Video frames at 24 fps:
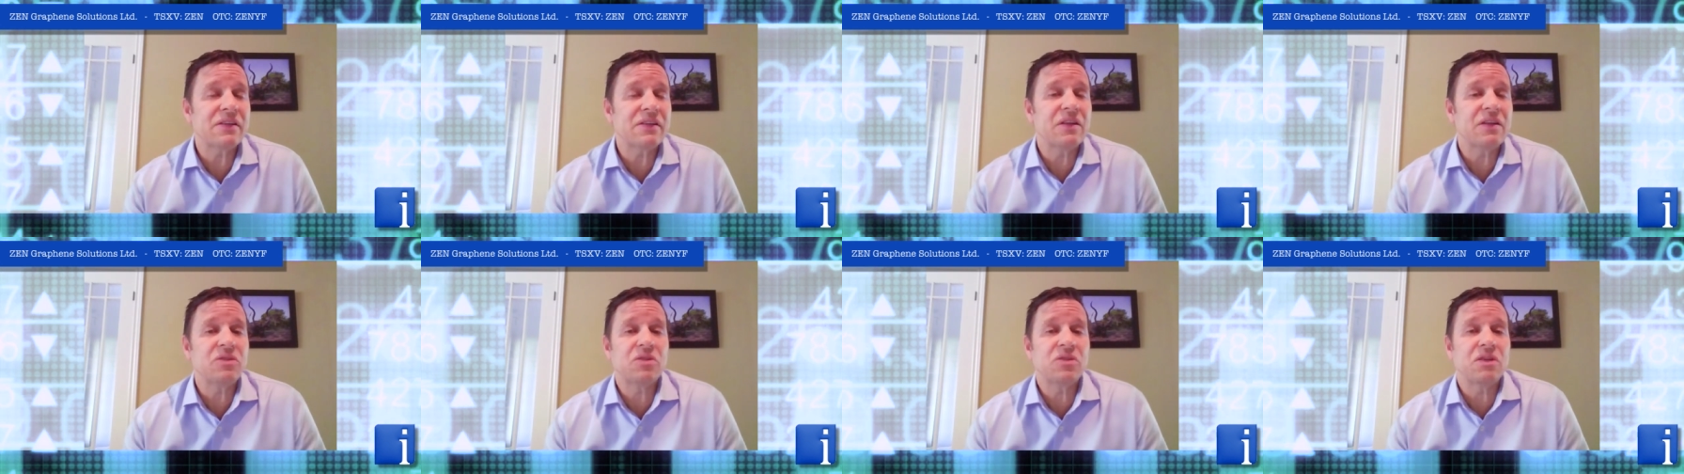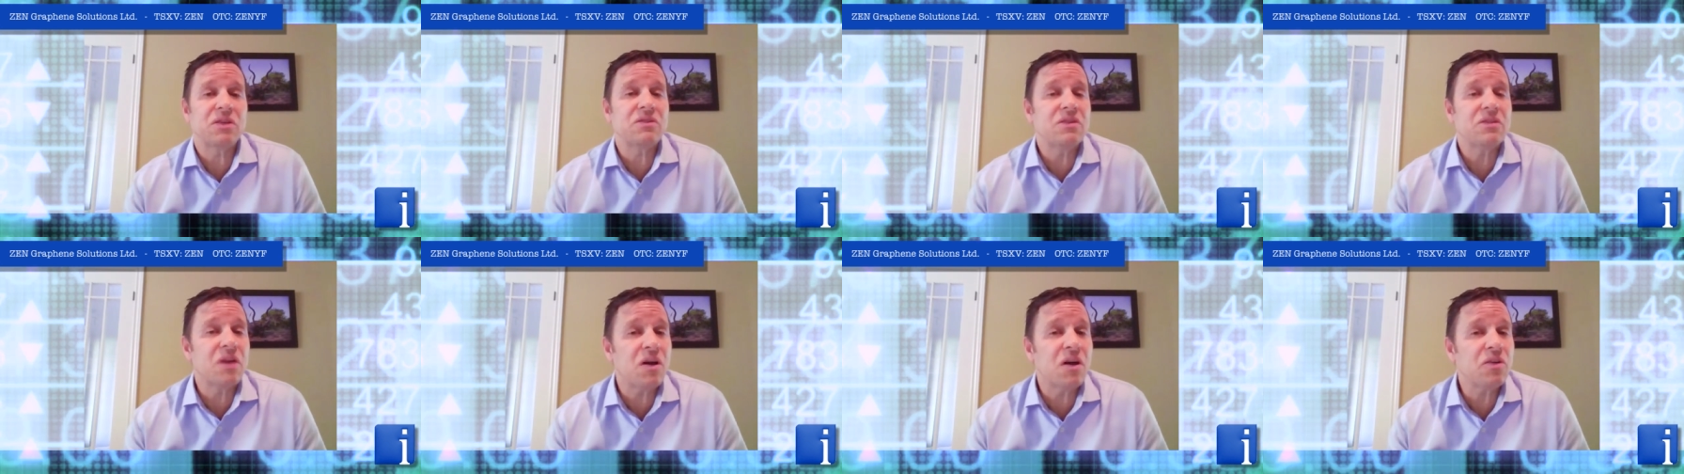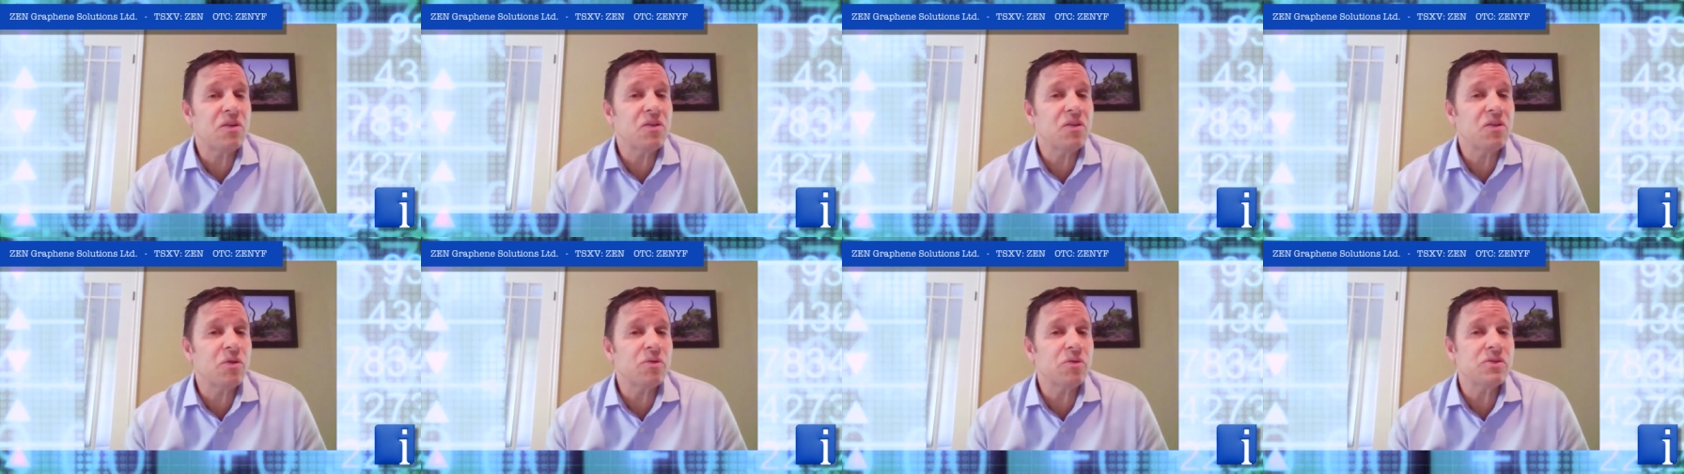there's a ton
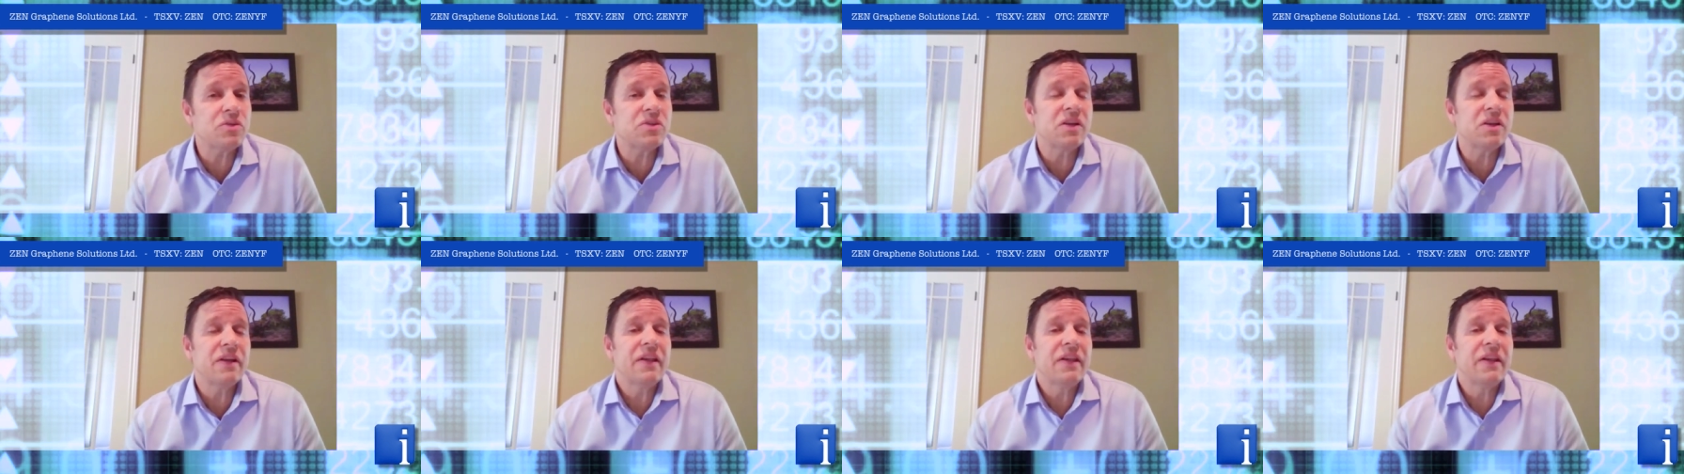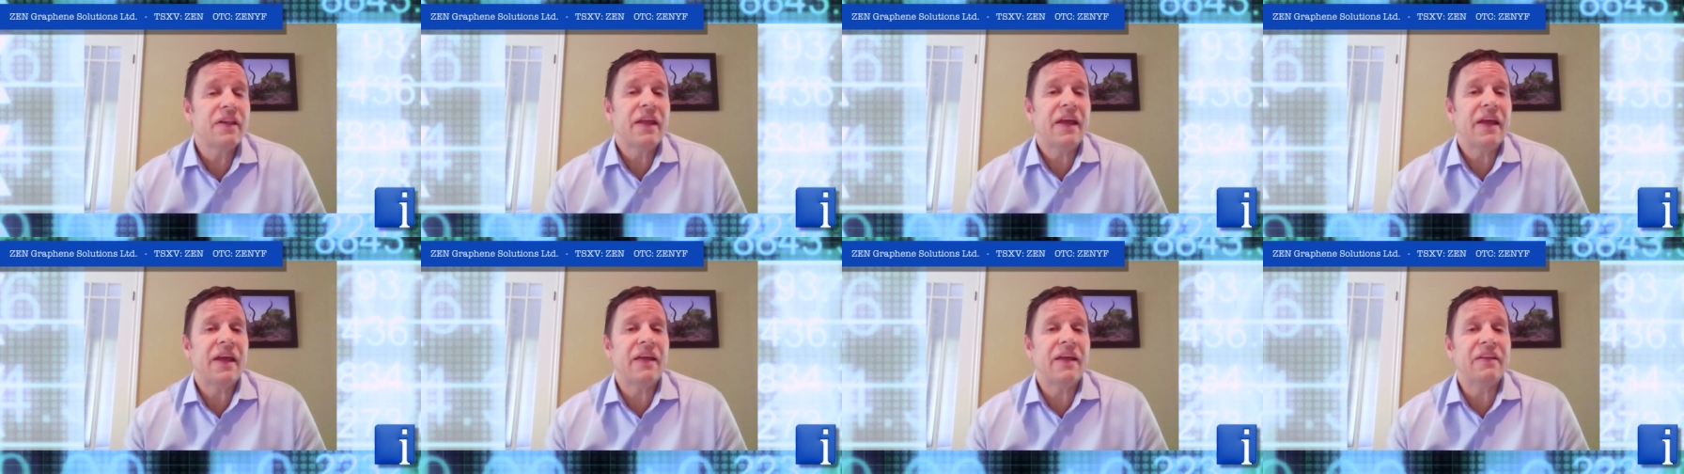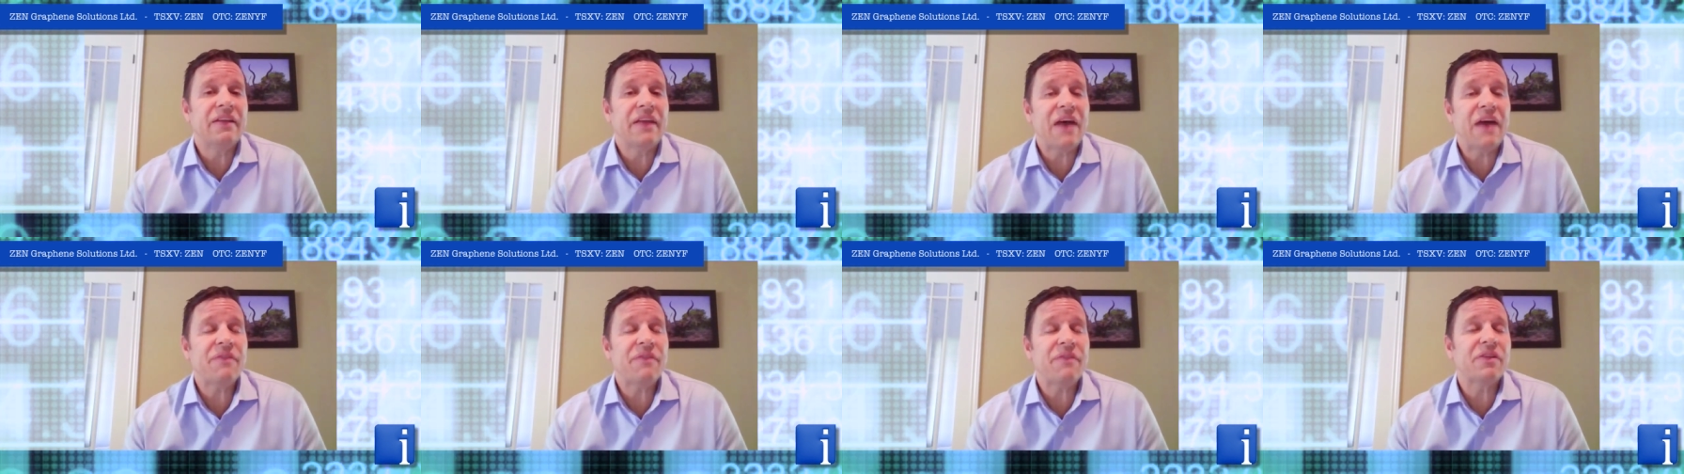of those.
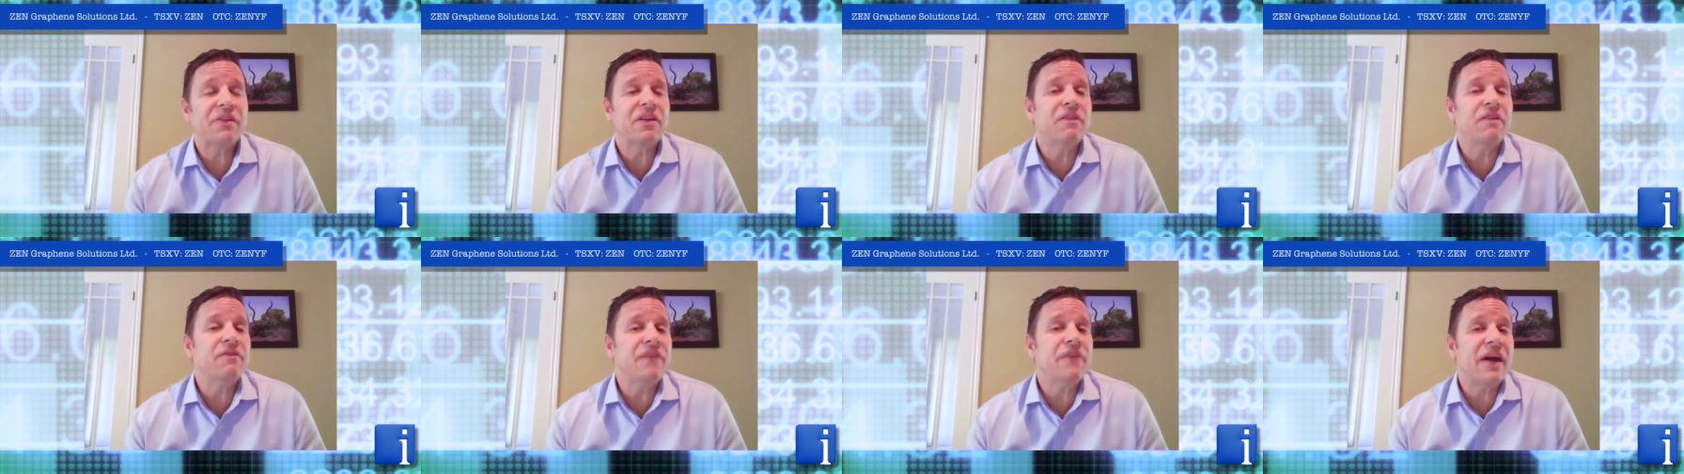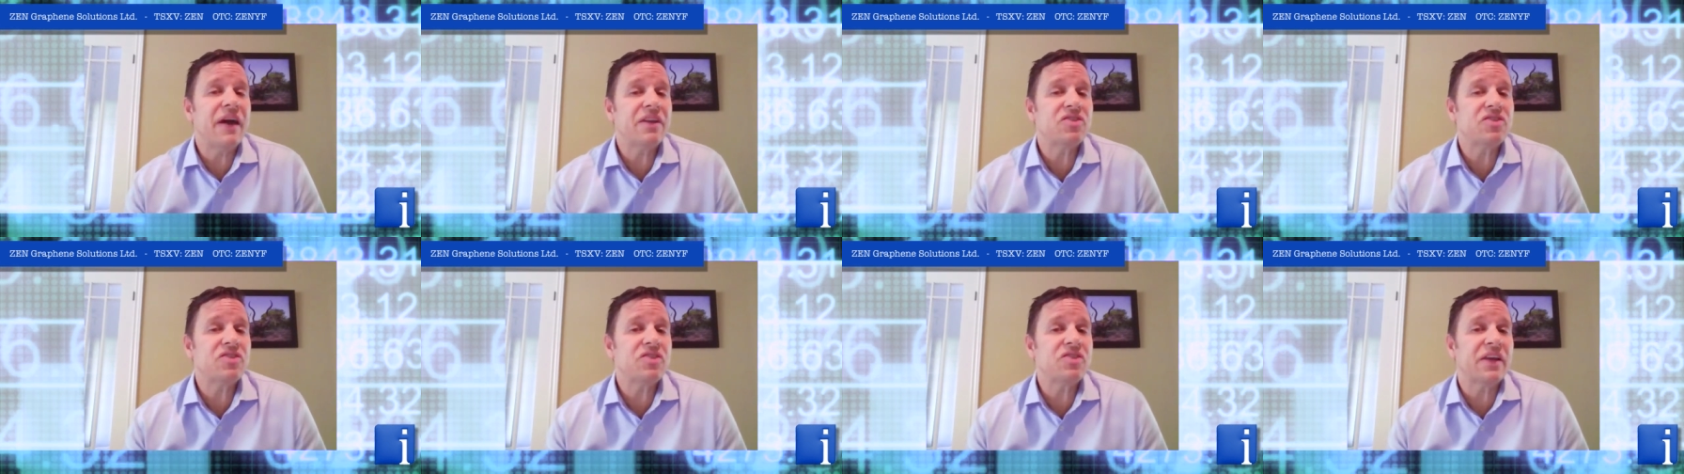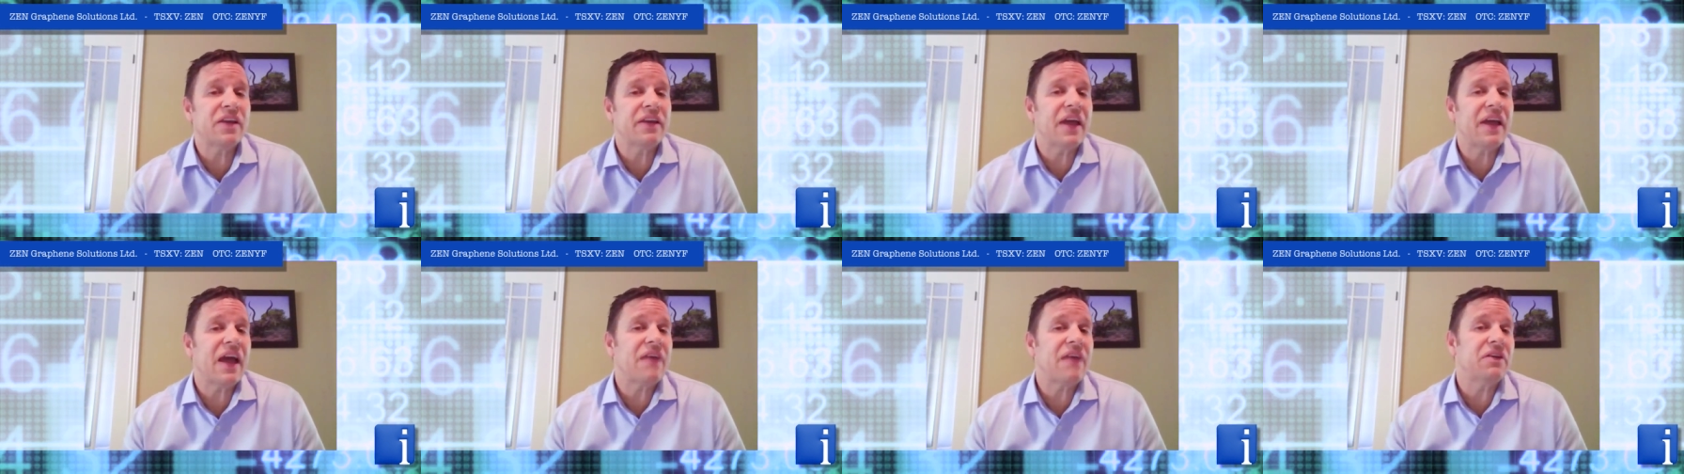And having an advantage like